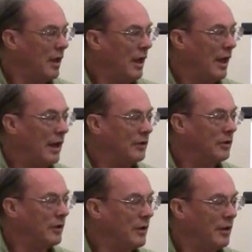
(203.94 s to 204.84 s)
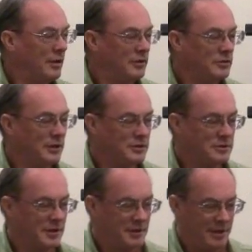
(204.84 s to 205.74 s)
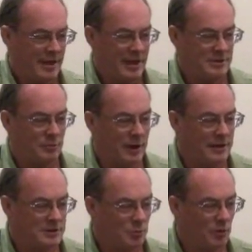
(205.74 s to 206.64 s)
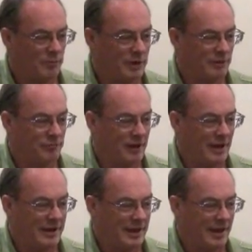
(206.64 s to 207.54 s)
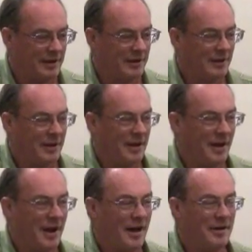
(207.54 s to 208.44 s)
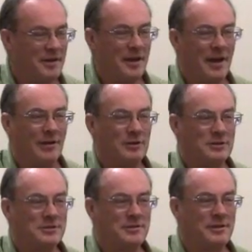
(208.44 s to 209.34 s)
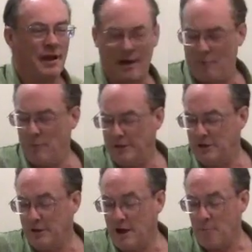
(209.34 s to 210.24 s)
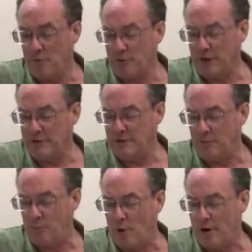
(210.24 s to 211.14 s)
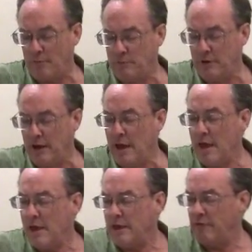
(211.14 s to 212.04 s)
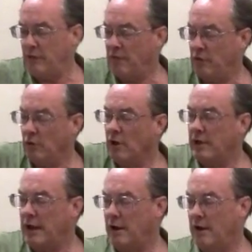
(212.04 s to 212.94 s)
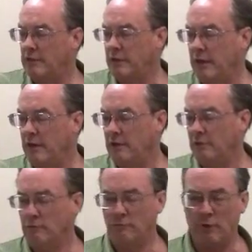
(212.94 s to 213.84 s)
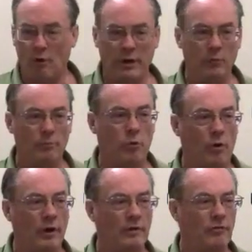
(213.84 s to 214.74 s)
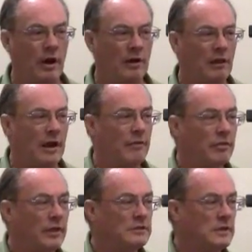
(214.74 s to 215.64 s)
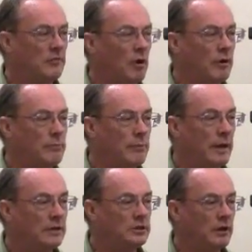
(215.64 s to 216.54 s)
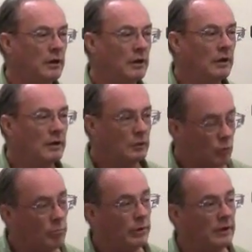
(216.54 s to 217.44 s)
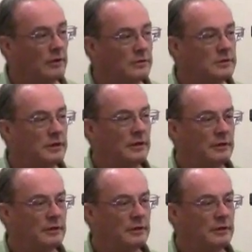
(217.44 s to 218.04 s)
And since he hasn't raised the 1-minute flag yet, I'll mention a couple things that were brought up today. If you look here at the voting report, you'll find a lot of things that have already been mentioned were bills